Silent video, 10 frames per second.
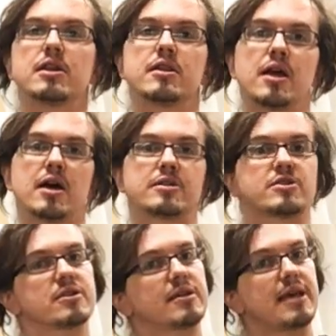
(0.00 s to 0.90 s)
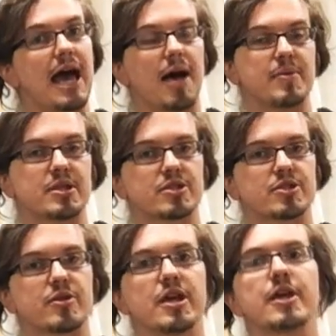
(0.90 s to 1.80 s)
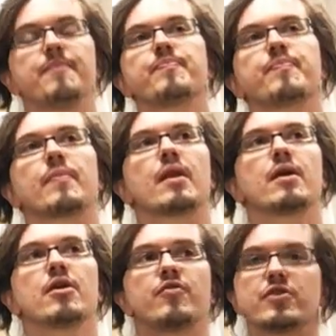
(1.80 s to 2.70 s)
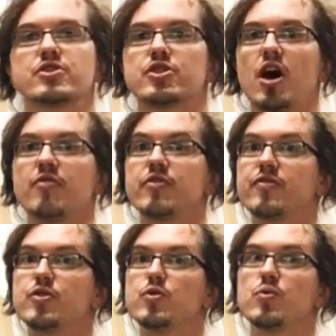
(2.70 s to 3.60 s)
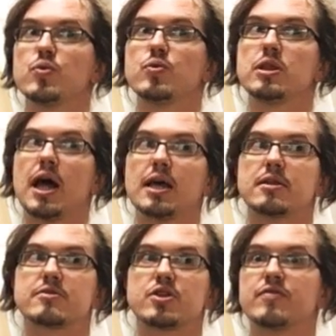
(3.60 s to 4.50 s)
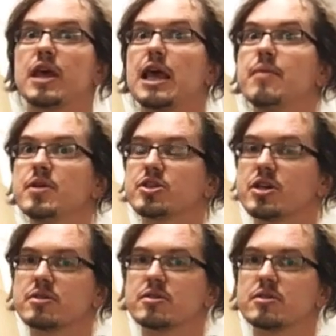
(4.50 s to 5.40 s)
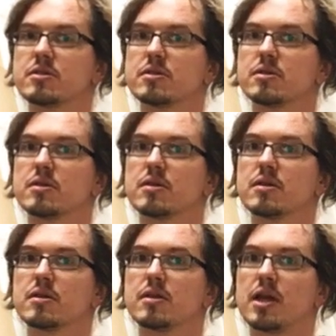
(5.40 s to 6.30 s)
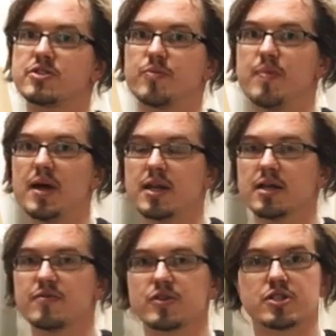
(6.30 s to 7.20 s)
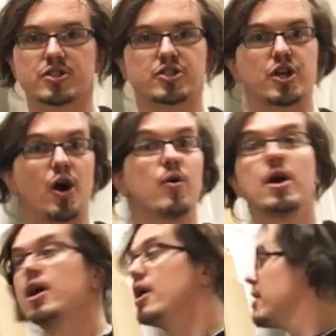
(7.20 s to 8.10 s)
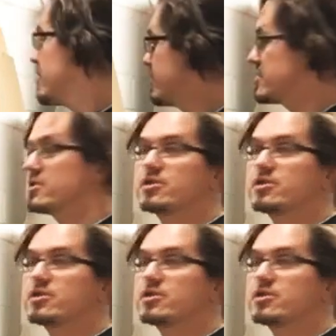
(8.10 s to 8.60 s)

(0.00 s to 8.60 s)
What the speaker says: Lights Cabinetry. First off, if you like sort of the images that I submitted for the show, this is